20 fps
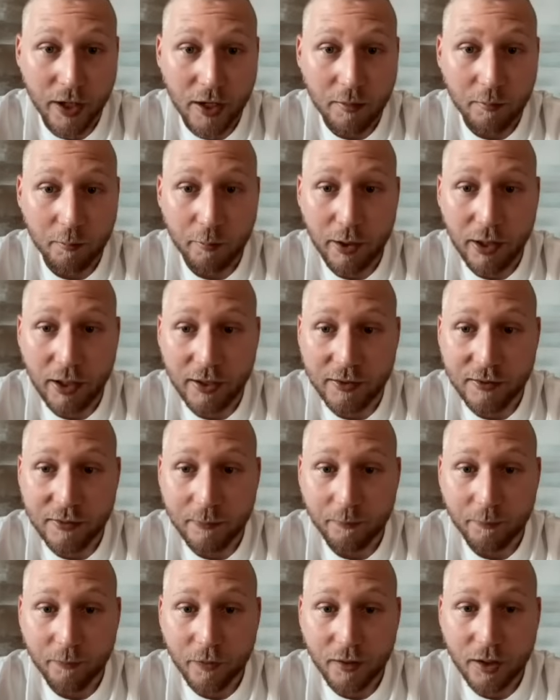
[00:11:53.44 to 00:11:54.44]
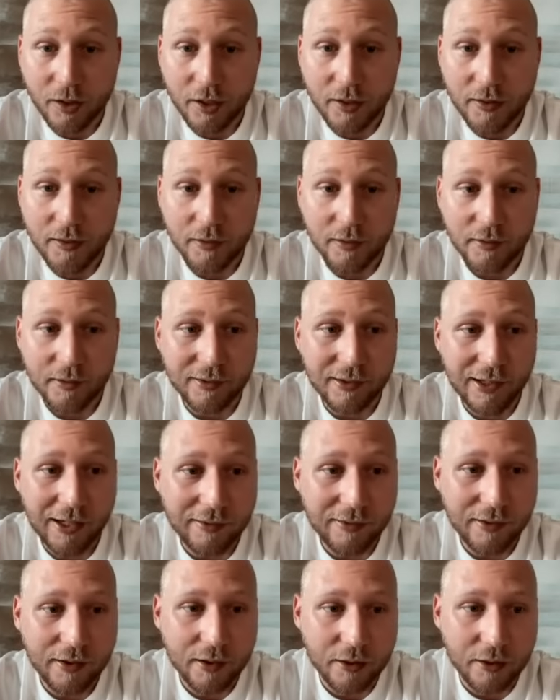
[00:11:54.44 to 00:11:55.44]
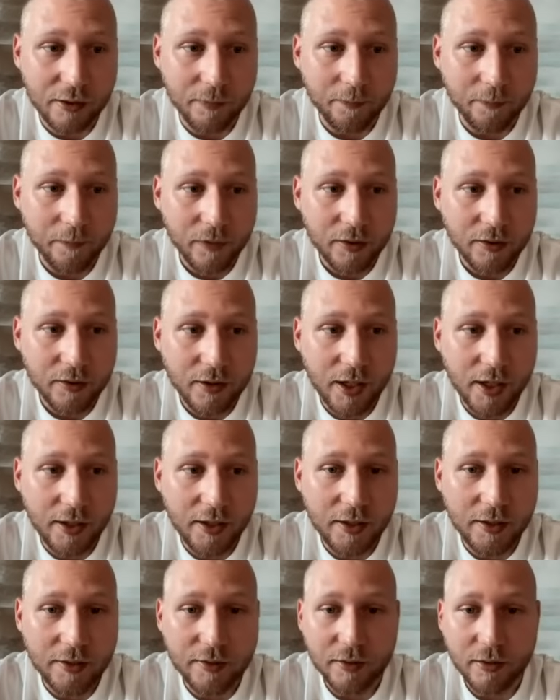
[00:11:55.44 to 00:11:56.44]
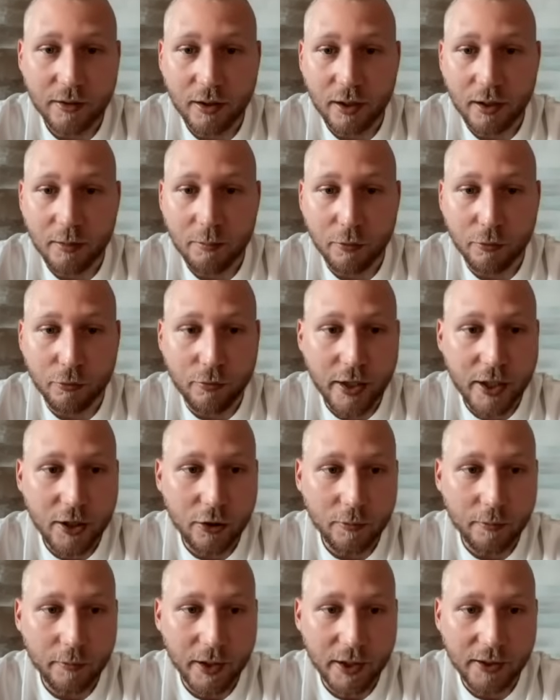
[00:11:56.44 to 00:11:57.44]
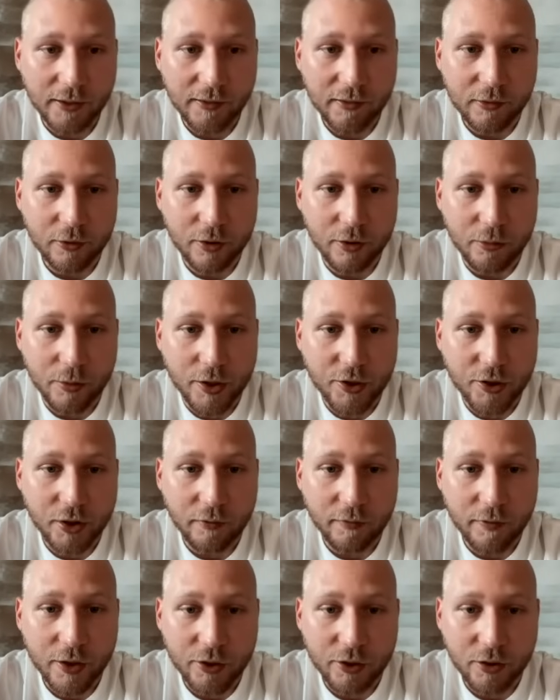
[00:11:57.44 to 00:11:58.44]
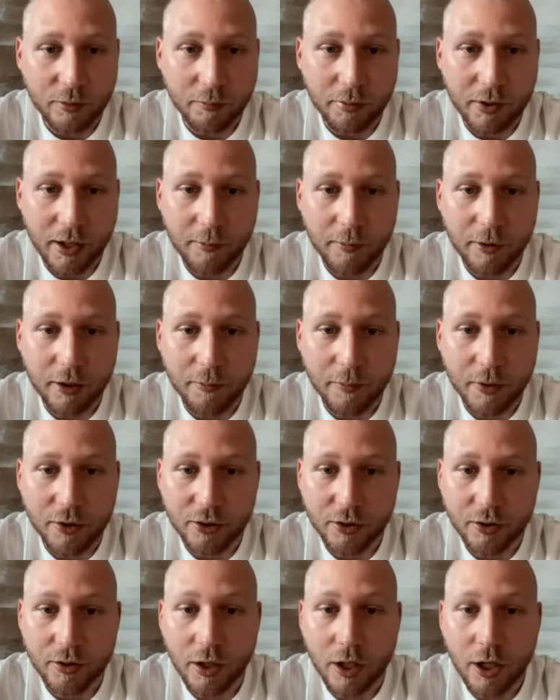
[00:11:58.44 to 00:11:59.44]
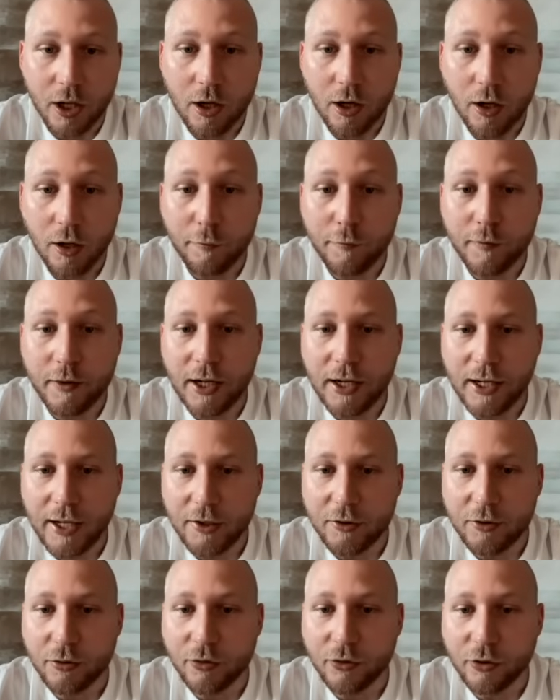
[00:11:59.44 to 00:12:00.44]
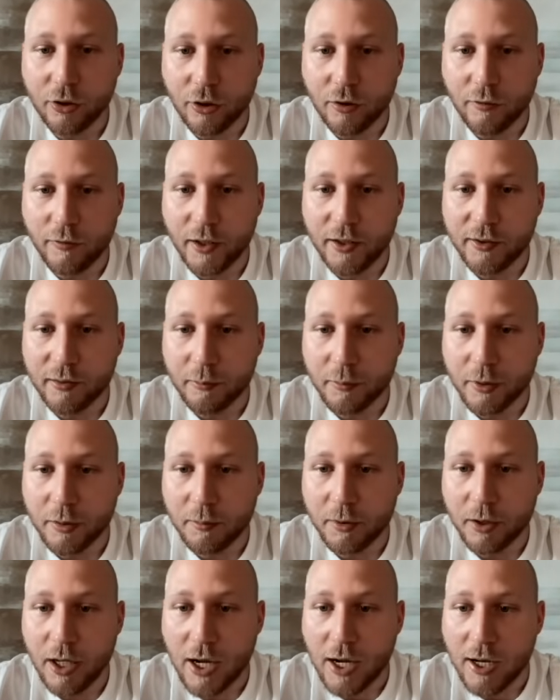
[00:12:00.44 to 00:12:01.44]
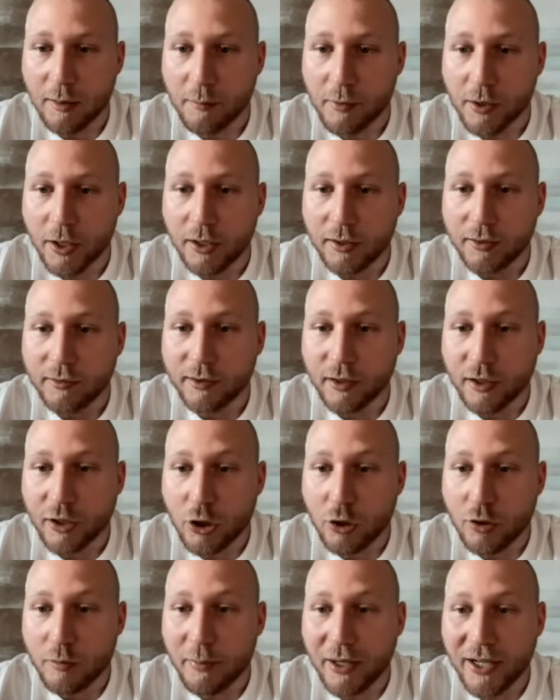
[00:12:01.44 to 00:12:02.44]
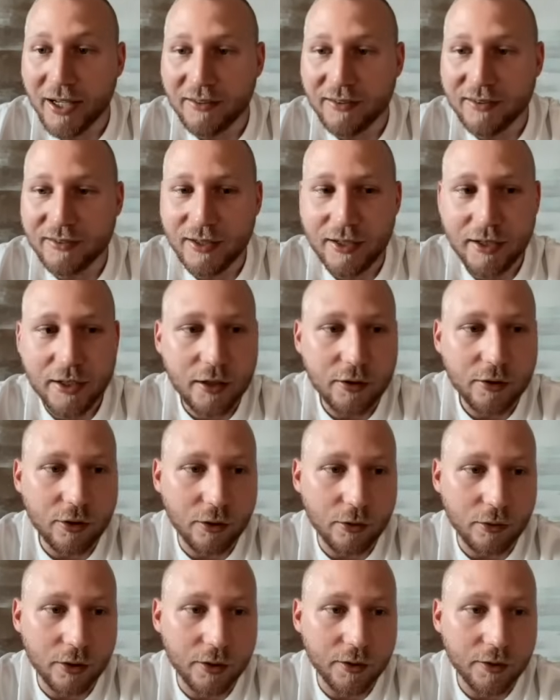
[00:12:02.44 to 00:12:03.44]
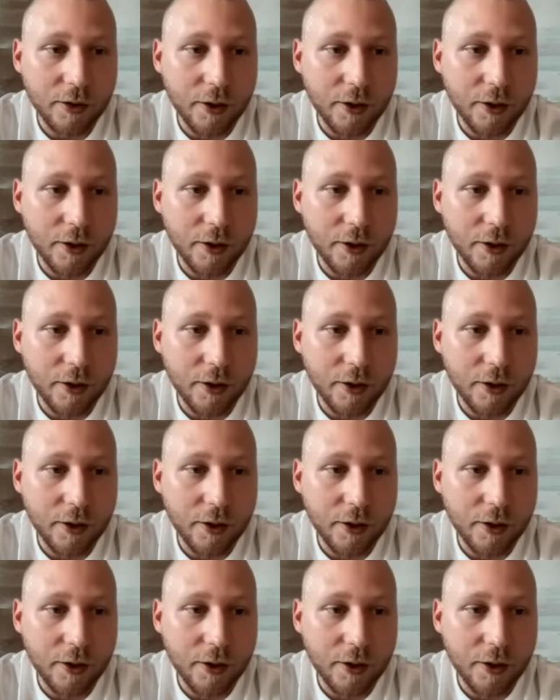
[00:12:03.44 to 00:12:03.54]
But it says here that it recommits to the original vision and primary mission of Gaia to serve as a minimal hub secured by a staking token